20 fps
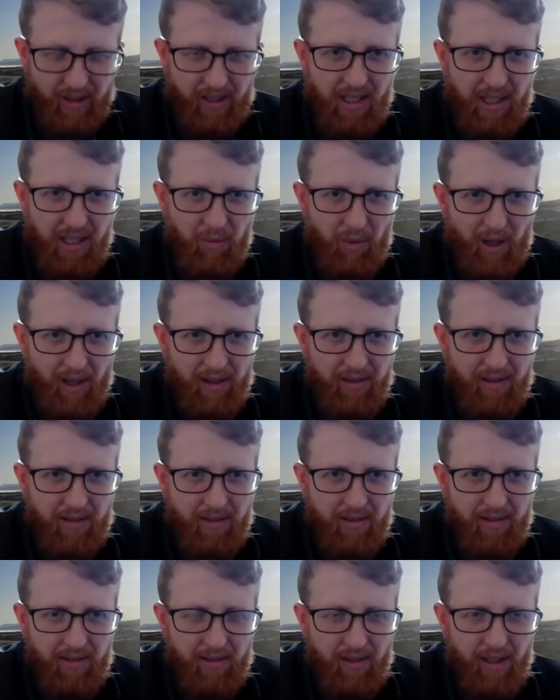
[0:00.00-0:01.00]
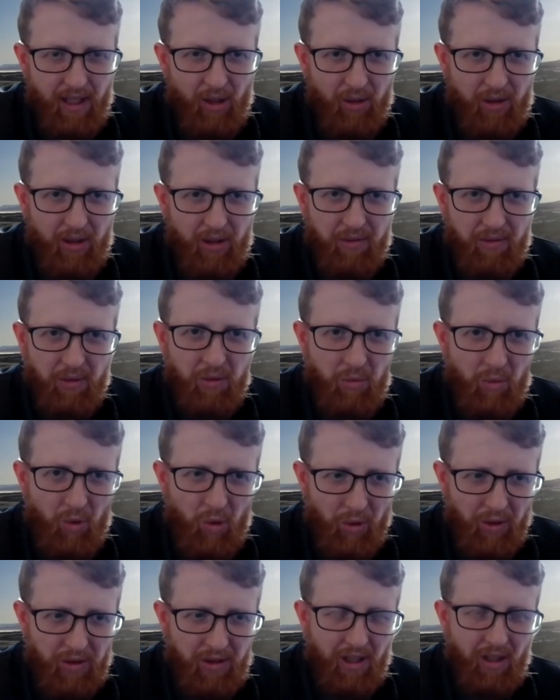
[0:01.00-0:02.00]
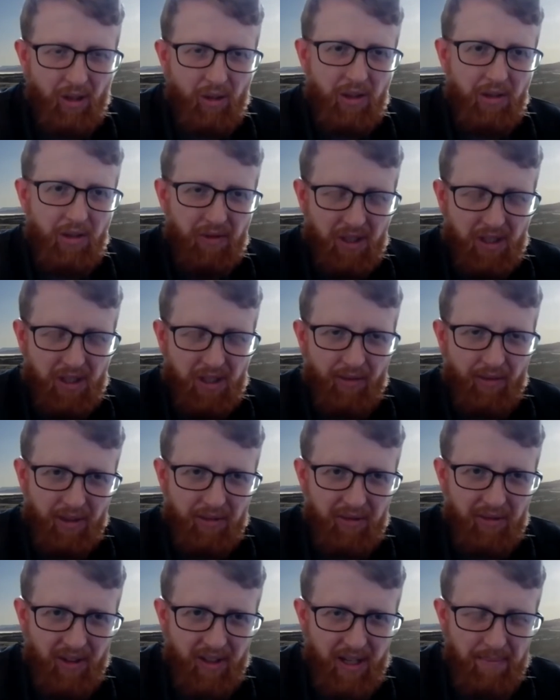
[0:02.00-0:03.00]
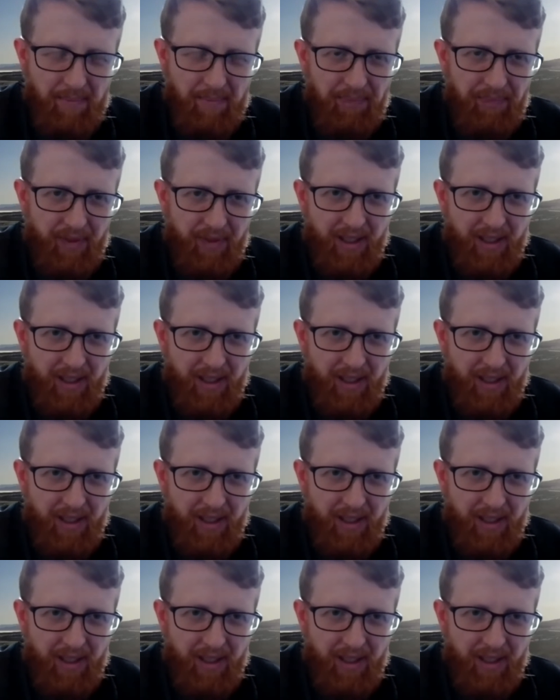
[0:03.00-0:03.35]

anyone, they're looking for rewards. They're looking for something for them,